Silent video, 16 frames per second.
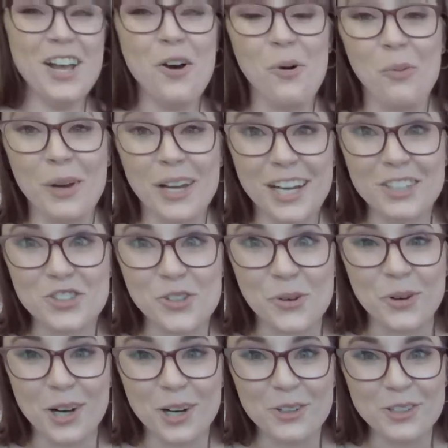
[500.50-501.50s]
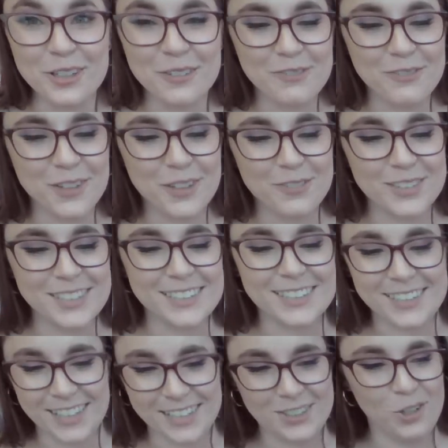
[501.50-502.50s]
We got
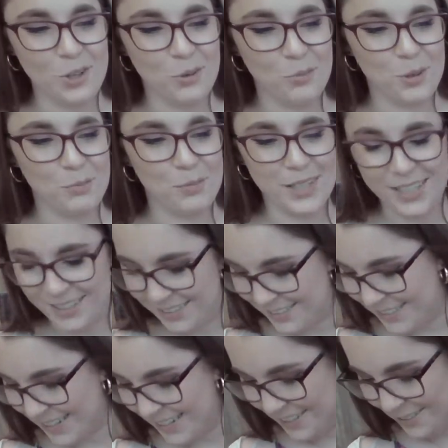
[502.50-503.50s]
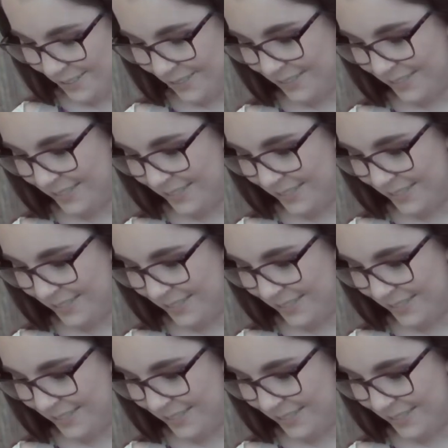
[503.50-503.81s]
256 human beings now.